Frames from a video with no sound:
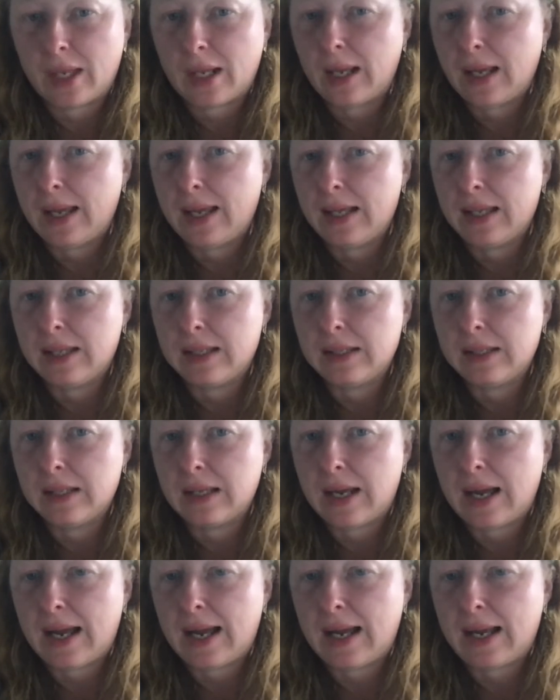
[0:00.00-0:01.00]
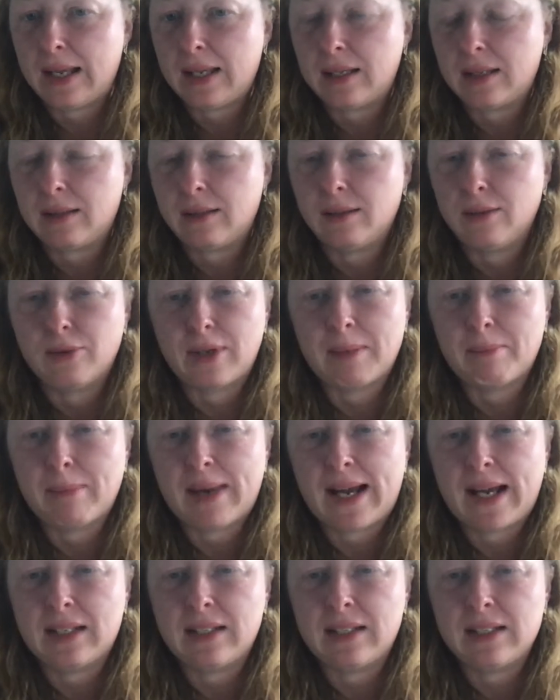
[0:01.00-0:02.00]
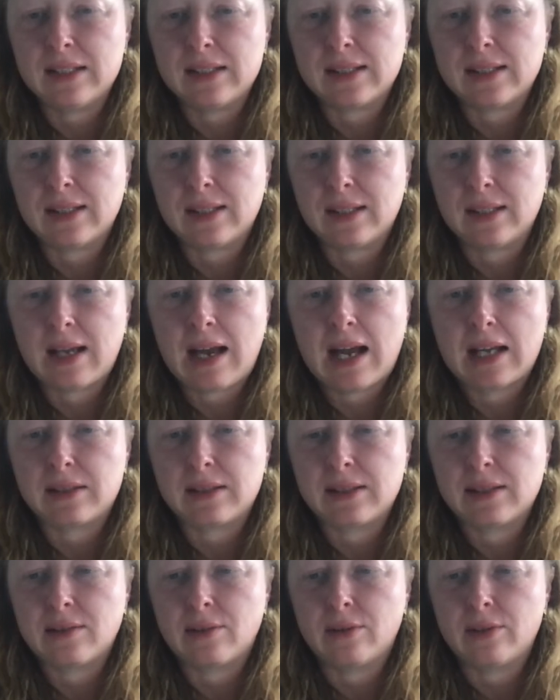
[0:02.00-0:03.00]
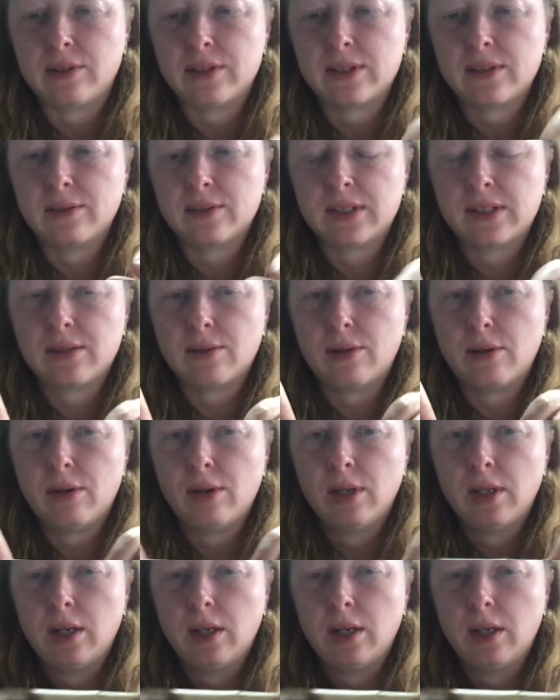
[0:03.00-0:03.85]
and I you can buy this in art stores also